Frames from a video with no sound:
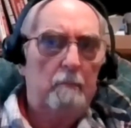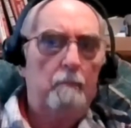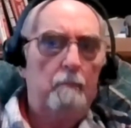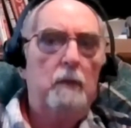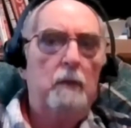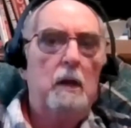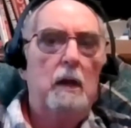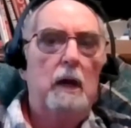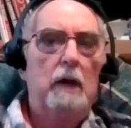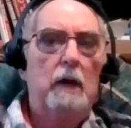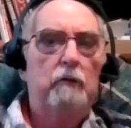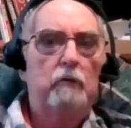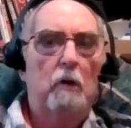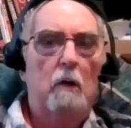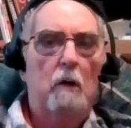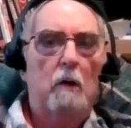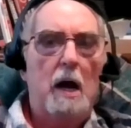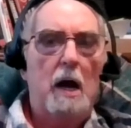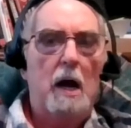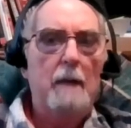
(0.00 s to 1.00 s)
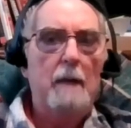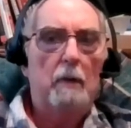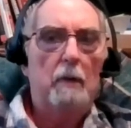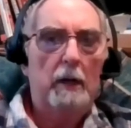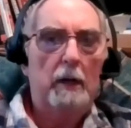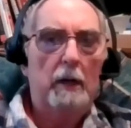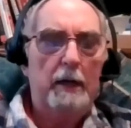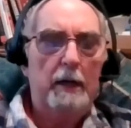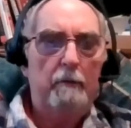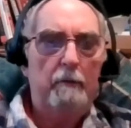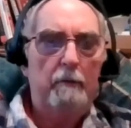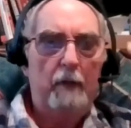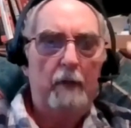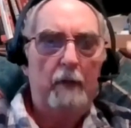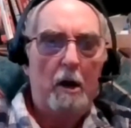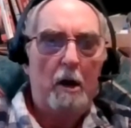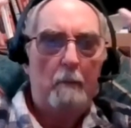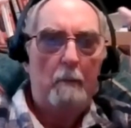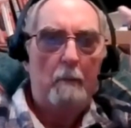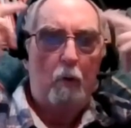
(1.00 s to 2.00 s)
And so I believe that
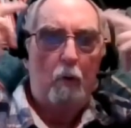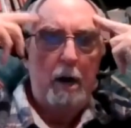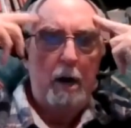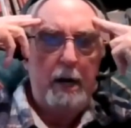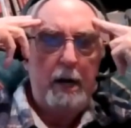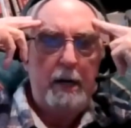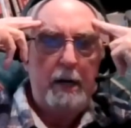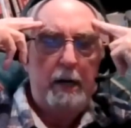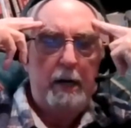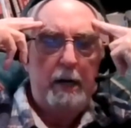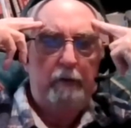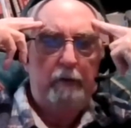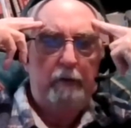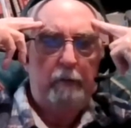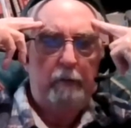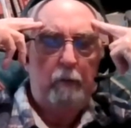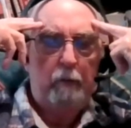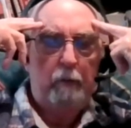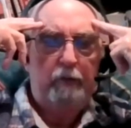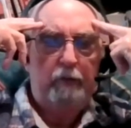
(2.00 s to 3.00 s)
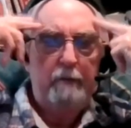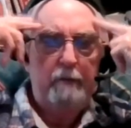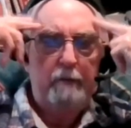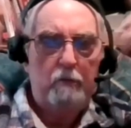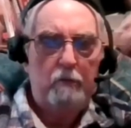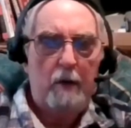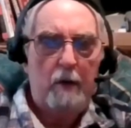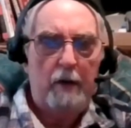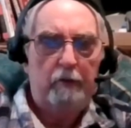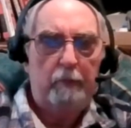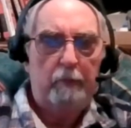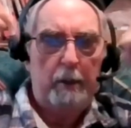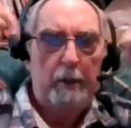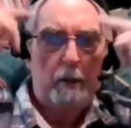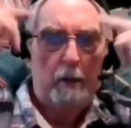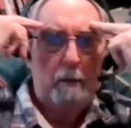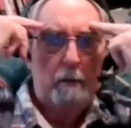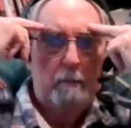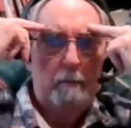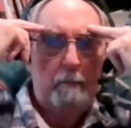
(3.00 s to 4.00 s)
our brain is a receiver
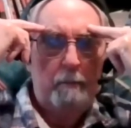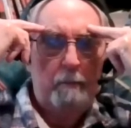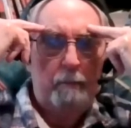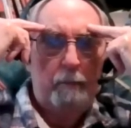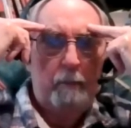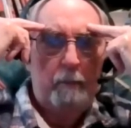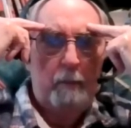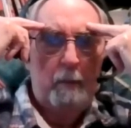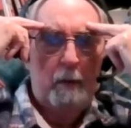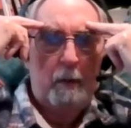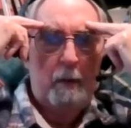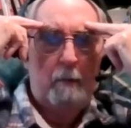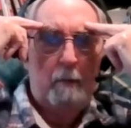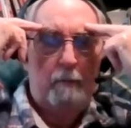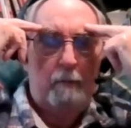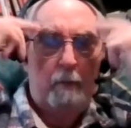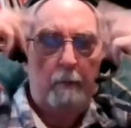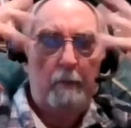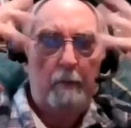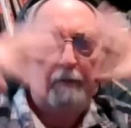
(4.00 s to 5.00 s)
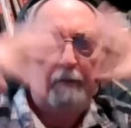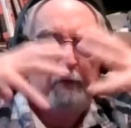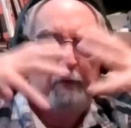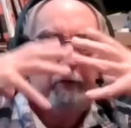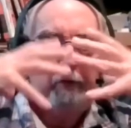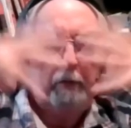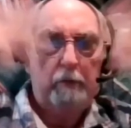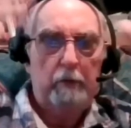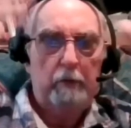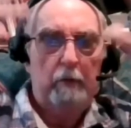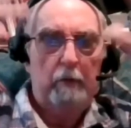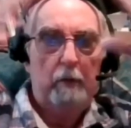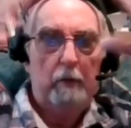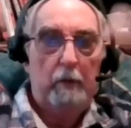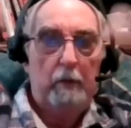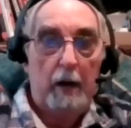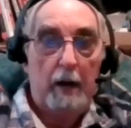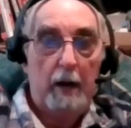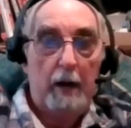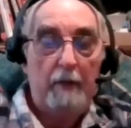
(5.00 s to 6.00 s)
transmitter from the physical to,
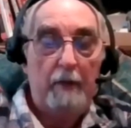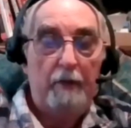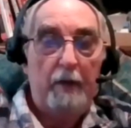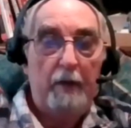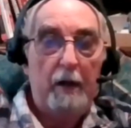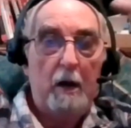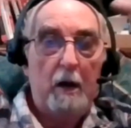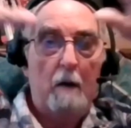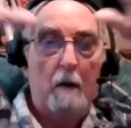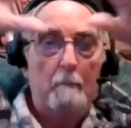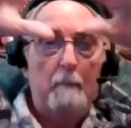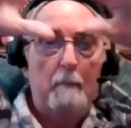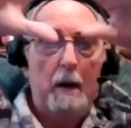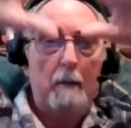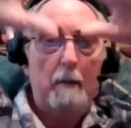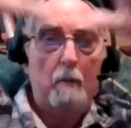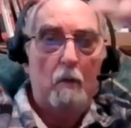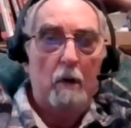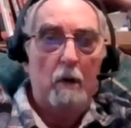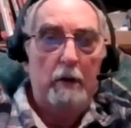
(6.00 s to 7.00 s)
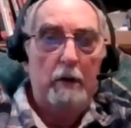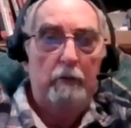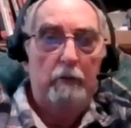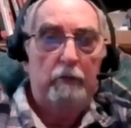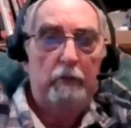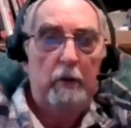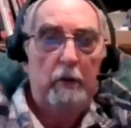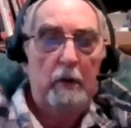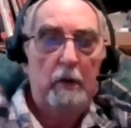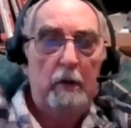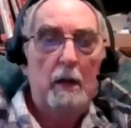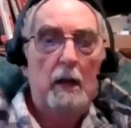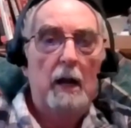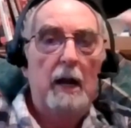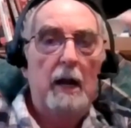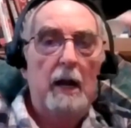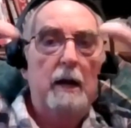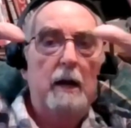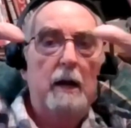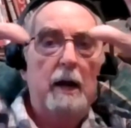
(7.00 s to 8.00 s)
and I think our memories
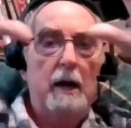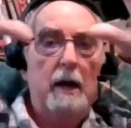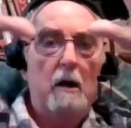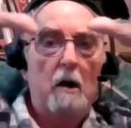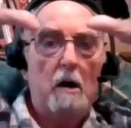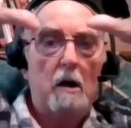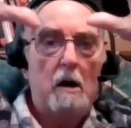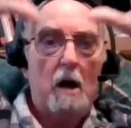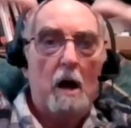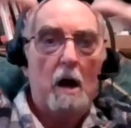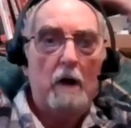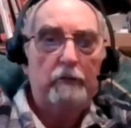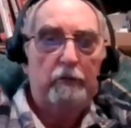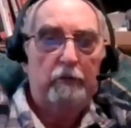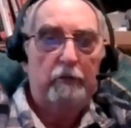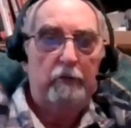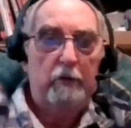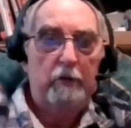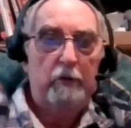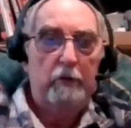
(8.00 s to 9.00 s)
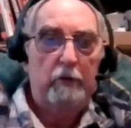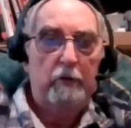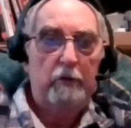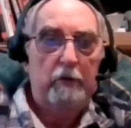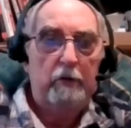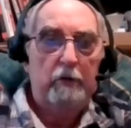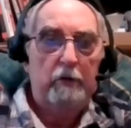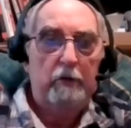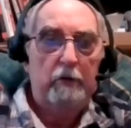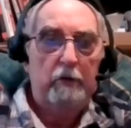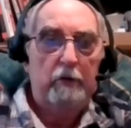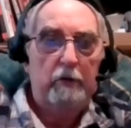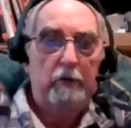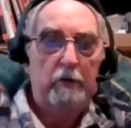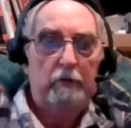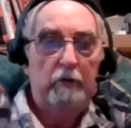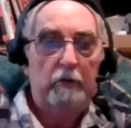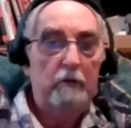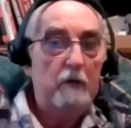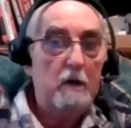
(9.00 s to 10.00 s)
and our consciousness is in
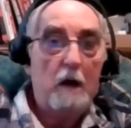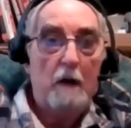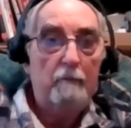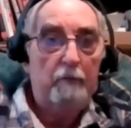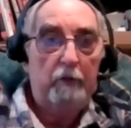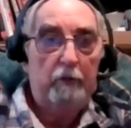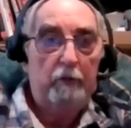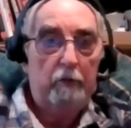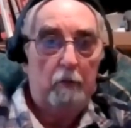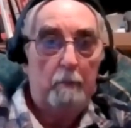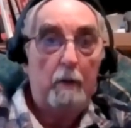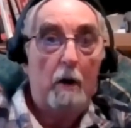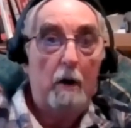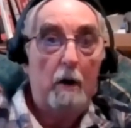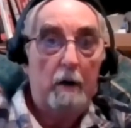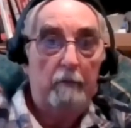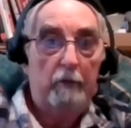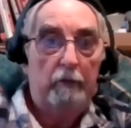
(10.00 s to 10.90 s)
the physical part of us.